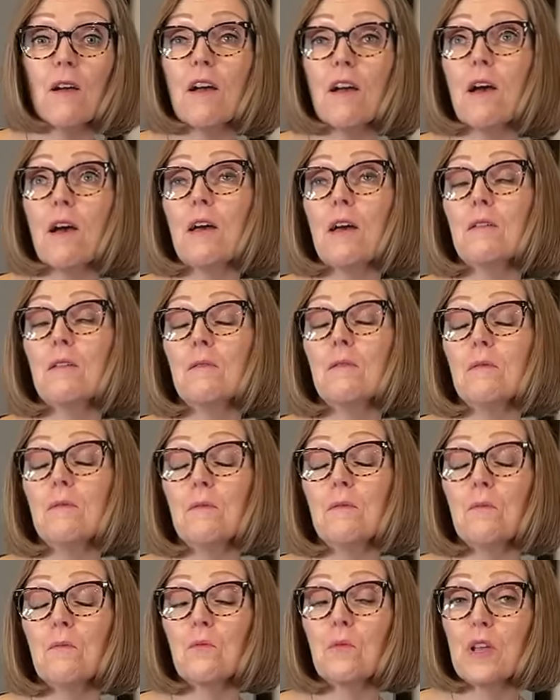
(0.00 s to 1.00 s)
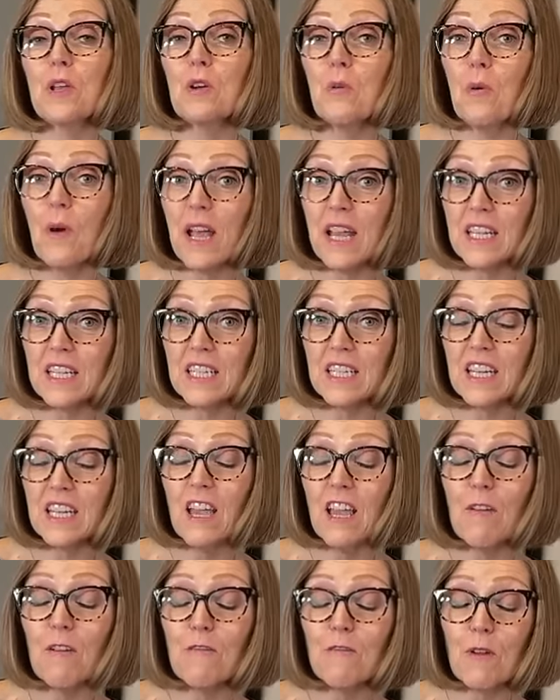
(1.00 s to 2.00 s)
a request
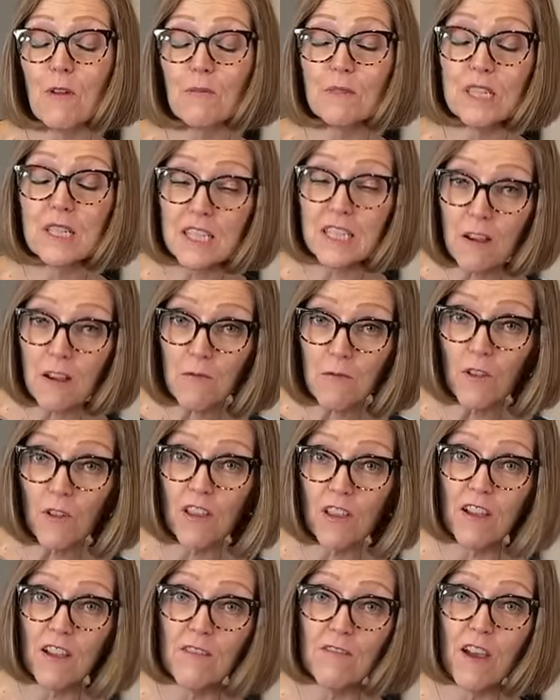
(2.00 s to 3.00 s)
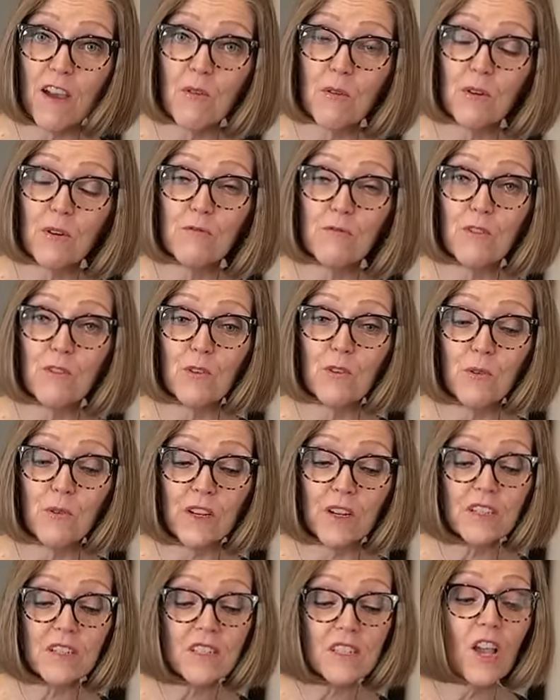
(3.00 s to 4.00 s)
from several of our
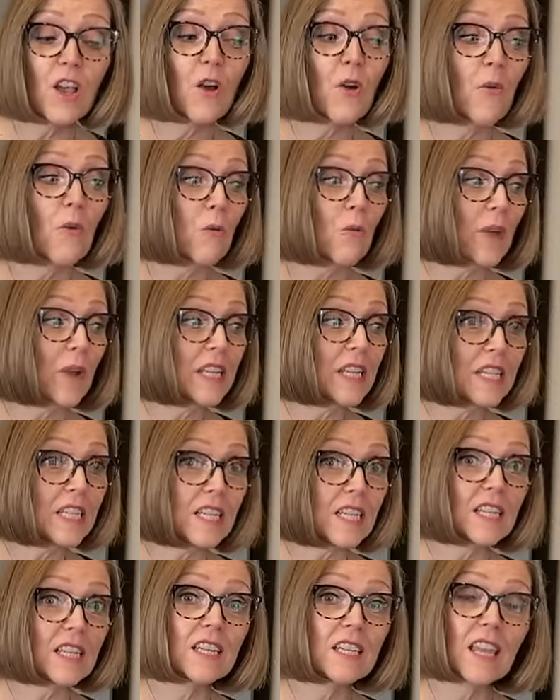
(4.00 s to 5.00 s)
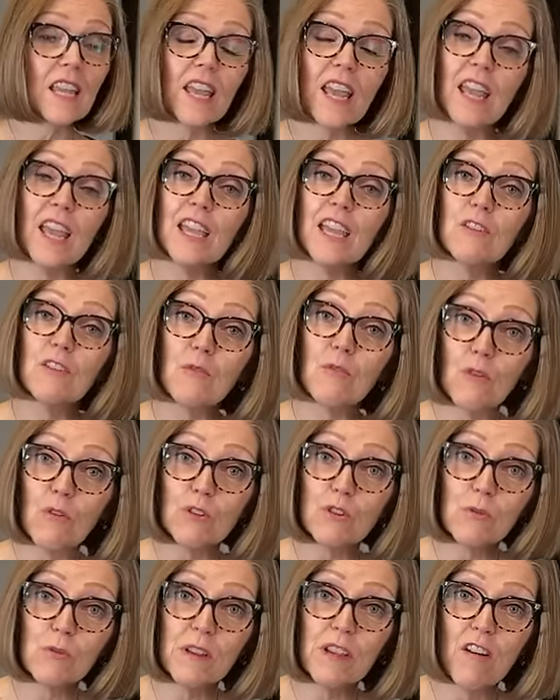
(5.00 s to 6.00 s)
viewers, we did a
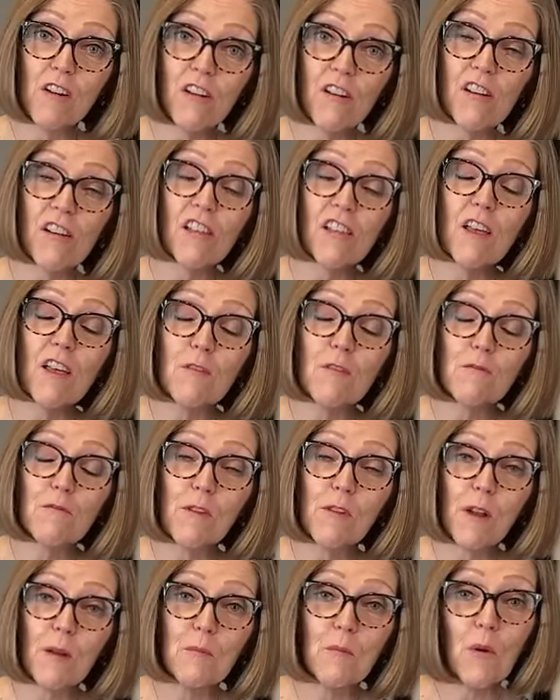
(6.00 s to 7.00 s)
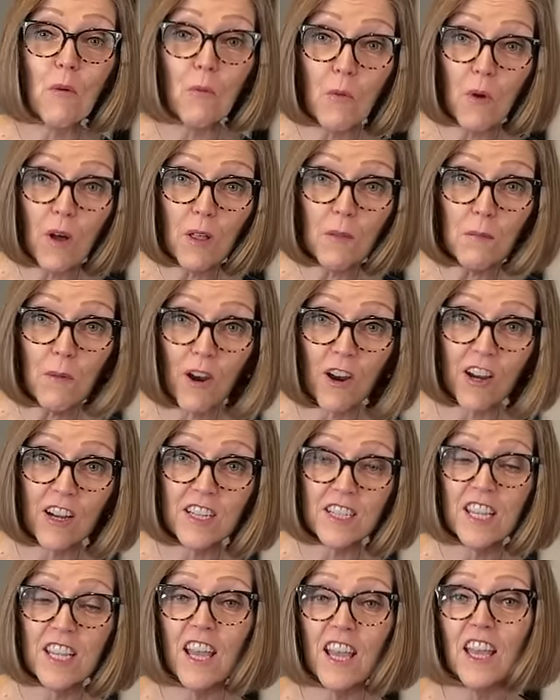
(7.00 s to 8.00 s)
grocery haul from
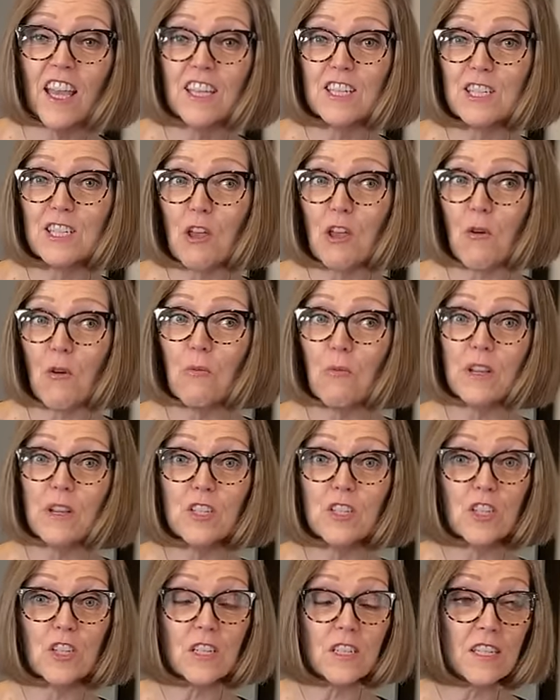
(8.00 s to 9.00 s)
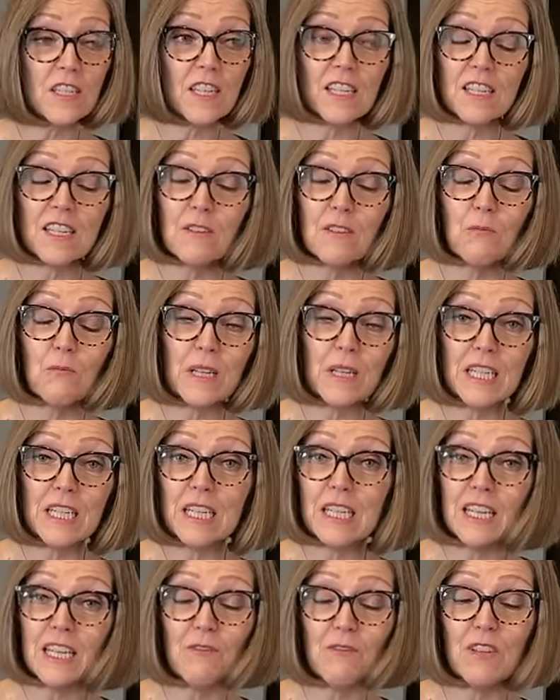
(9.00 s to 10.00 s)
Walmart. So we
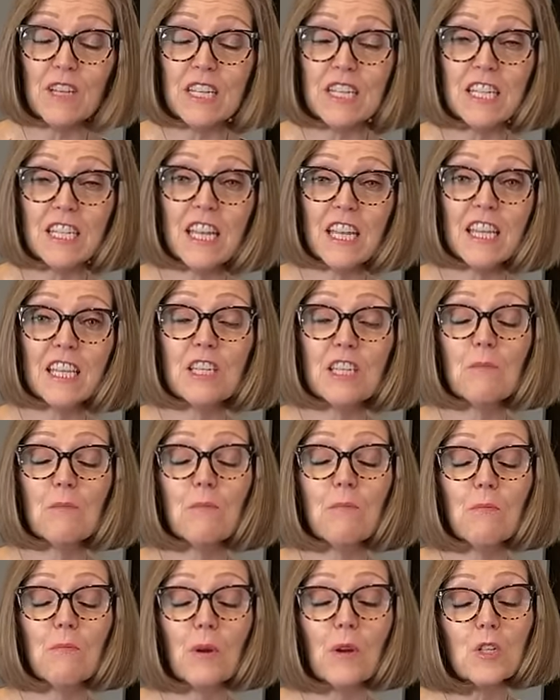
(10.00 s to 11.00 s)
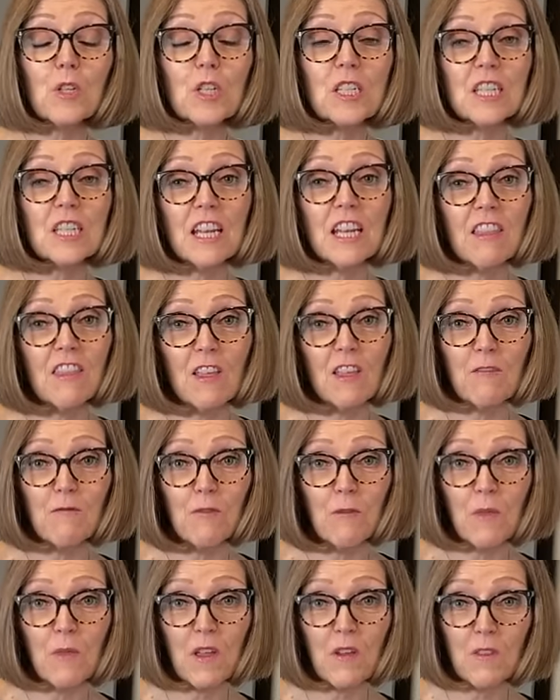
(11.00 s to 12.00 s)
didn't even intend to purchase anything
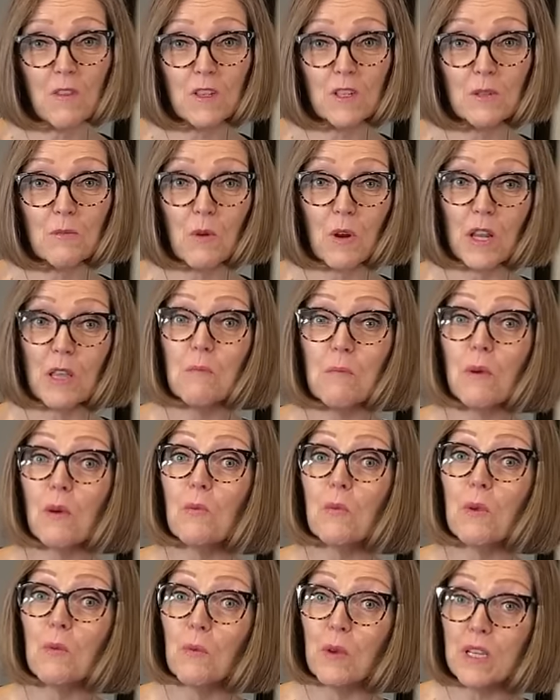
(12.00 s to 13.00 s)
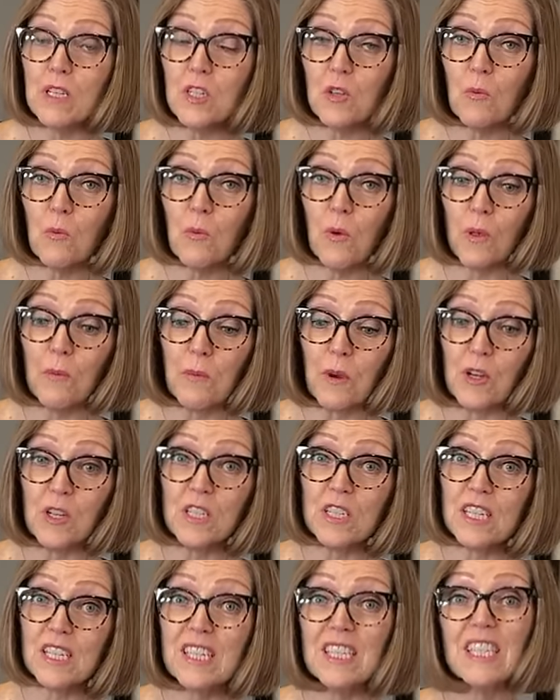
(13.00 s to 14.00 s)
from there this morning, but we went to
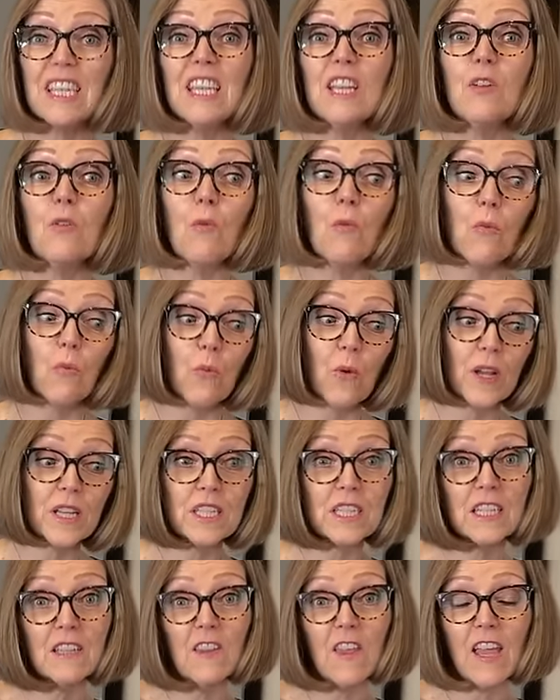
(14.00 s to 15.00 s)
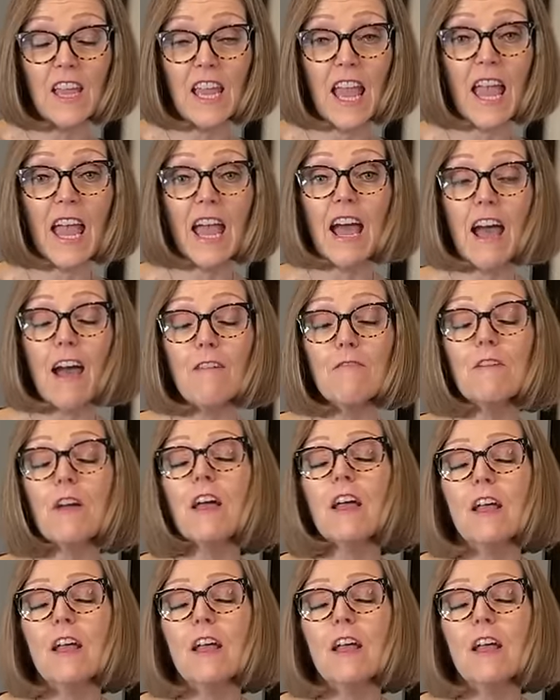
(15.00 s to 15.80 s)
Walmart to see what did they have